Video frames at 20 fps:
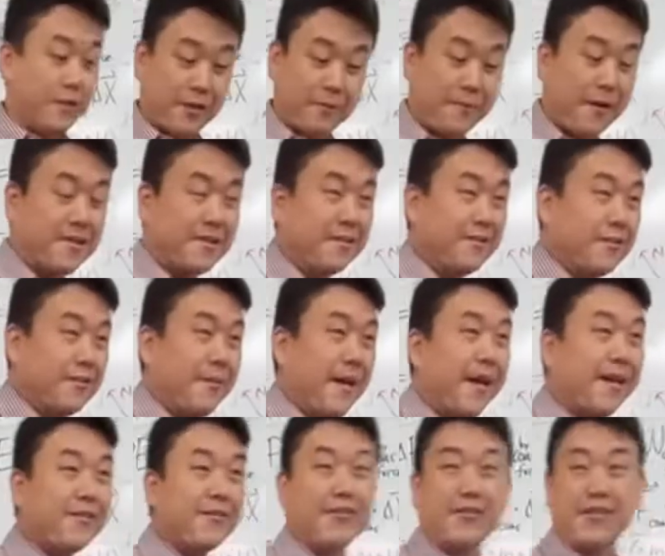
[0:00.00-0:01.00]
when you deposit into
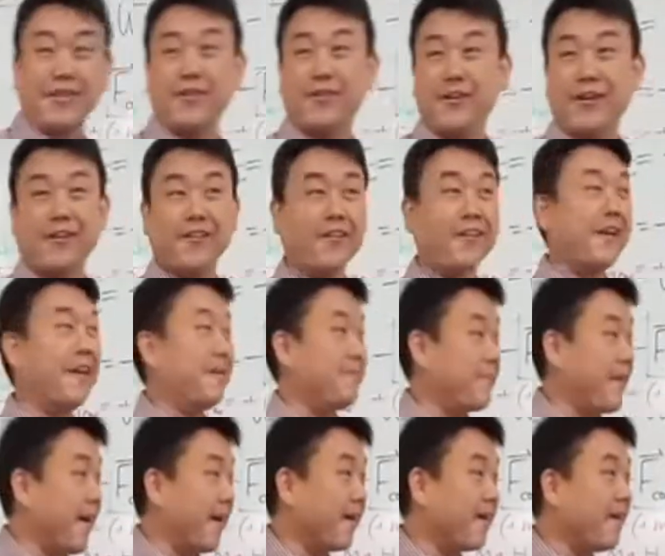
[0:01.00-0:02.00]
bank, you think you're going to get
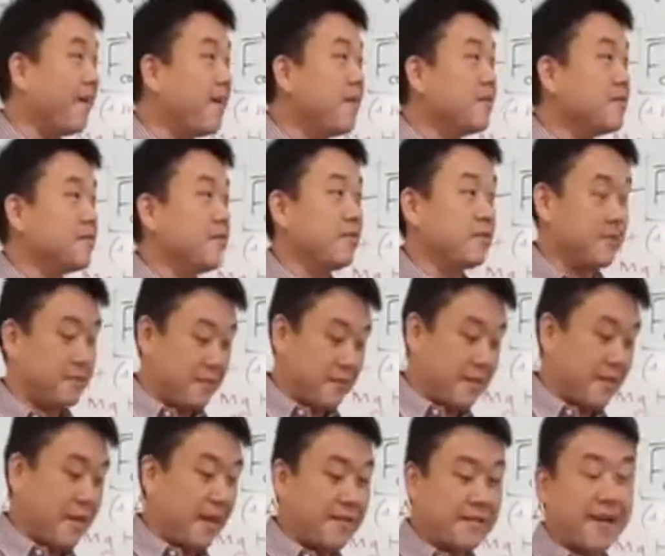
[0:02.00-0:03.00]
it back. So
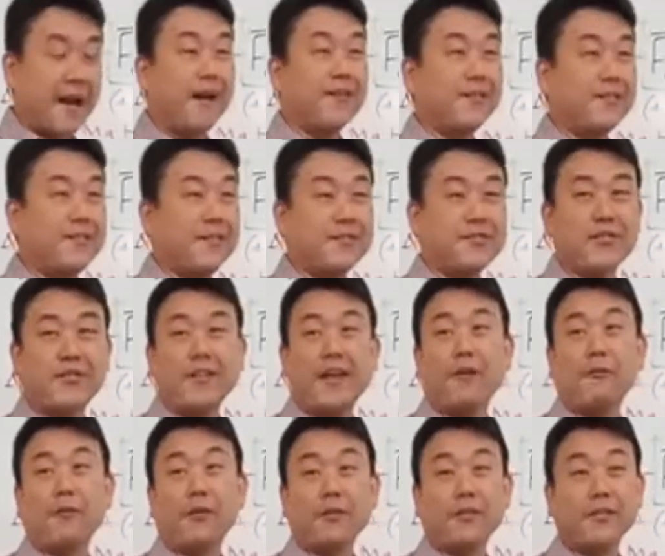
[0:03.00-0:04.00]
it gets counted as your
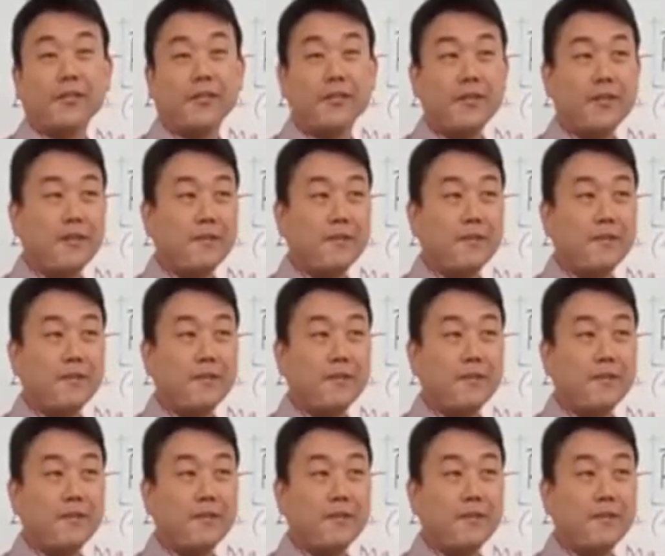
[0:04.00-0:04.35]
net worth.